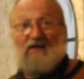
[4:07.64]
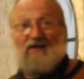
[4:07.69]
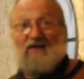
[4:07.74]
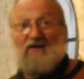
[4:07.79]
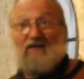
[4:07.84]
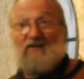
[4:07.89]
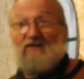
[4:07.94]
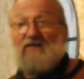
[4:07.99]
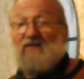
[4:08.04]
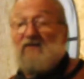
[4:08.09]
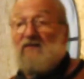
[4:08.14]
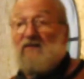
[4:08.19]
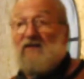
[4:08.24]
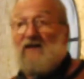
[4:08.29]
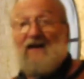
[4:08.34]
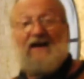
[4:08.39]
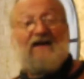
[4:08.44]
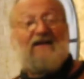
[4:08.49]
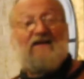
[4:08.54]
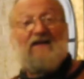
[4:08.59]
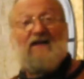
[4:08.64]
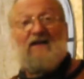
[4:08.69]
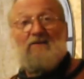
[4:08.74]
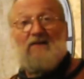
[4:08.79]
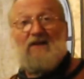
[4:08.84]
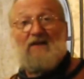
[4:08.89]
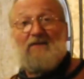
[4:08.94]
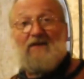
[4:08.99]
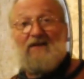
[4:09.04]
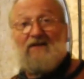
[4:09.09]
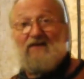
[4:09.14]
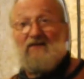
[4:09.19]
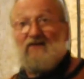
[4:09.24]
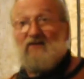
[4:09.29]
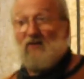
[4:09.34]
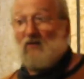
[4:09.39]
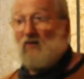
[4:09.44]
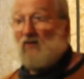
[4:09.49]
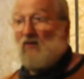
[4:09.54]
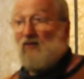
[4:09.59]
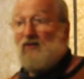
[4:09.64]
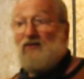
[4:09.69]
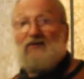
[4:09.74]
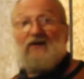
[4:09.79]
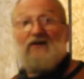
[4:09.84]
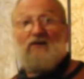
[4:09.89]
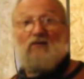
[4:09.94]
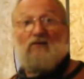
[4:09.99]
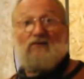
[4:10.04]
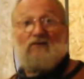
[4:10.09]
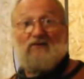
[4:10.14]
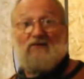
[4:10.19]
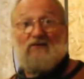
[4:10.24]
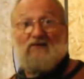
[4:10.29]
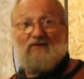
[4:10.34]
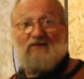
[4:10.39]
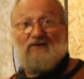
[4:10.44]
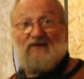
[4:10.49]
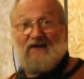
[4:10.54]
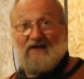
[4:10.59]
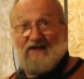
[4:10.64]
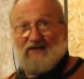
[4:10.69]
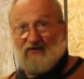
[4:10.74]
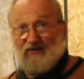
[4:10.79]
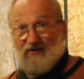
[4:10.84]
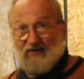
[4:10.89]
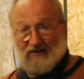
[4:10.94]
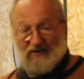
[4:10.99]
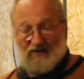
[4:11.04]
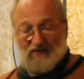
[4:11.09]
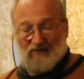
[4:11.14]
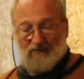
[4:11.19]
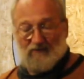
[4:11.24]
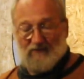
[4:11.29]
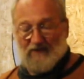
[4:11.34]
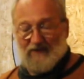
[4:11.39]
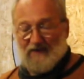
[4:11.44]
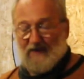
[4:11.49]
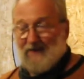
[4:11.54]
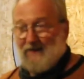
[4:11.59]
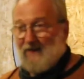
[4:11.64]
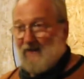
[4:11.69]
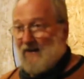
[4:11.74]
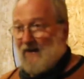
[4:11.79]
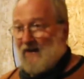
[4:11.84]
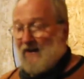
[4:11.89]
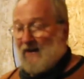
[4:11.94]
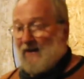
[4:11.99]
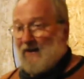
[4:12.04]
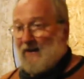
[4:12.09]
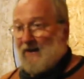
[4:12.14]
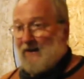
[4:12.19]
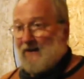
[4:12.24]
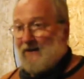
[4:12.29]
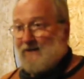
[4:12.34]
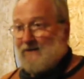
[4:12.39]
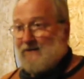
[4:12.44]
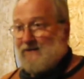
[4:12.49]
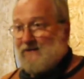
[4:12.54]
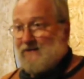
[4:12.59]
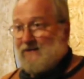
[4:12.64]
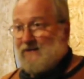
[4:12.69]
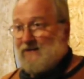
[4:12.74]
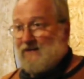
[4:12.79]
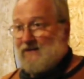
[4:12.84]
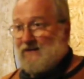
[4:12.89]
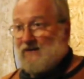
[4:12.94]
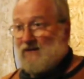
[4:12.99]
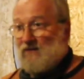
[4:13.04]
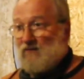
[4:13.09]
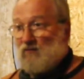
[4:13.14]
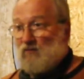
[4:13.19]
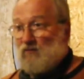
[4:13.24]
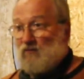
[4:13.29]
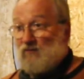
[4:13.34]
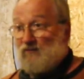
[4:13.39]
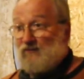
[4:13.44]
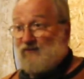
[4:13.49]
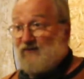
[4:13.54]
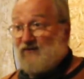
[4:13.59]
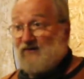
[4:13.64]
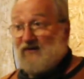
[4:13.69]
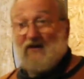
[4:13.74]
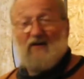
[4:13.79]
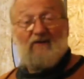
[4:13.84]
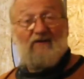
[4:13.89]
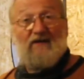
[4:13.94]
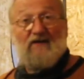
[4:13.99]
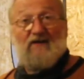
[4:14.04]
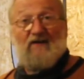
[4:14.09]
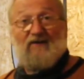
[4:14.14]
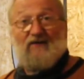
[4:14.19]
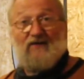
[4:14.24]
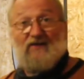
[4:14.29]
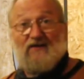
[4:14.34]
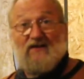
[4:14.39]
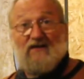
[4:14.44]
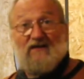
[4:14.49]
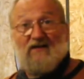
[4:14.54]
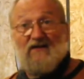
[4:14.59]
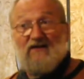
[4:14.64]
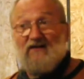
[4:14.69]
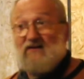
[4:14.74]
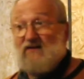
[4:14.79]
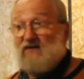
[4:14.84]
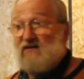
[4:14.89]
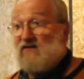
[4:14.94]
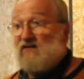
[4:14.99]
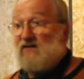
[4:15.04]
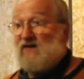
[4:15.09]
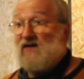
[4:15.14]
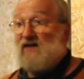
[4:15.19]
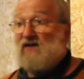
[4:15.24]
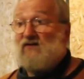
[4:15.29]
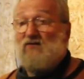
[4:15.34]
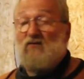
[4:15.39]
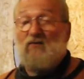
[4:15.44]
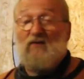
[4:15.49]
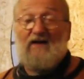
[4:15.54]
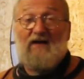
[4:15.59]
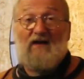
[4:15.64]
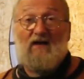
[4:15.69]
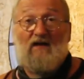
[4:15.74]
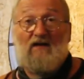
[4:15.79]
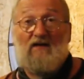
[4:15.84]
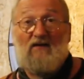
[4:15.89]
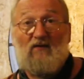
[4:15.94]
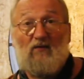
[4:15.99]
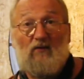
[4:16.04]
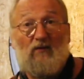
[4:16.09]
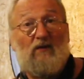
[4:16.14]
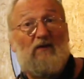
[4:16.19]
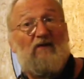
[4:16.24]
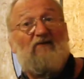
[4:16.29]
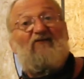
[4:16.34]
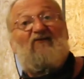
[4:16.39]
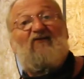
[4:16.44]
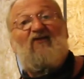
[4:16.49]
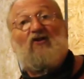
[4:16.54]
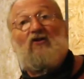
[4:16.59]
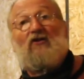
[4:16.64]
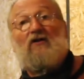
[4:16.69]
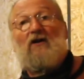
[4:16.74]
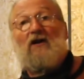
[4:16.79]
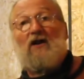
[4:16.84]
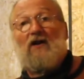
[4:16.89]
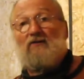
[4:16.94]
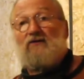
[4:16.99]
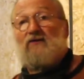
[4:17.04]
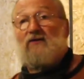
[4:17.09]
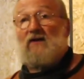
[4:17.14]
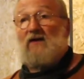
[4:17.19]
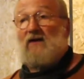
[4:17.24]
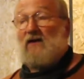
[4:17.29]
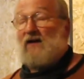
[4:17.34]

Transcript: are 18mm or 3/4 of an inch in old money, and the only difference in distance is we are 1 foot closer